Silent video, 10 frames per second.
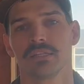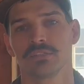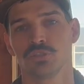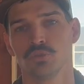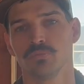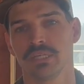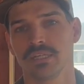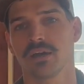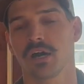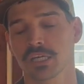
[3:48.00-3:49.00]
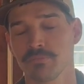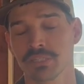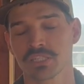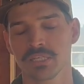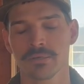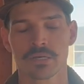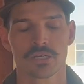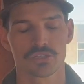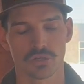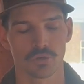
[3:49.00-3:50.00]
to meet occupancy.
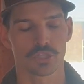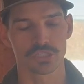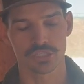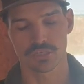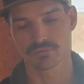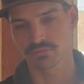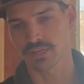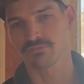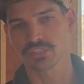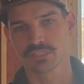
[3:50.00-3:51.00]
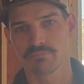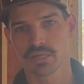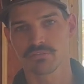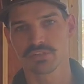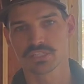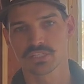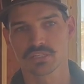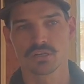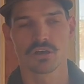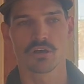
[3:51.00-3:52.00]
So there's definitely some benefits
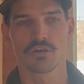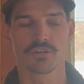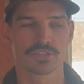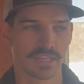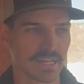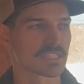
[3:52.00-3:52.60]
to that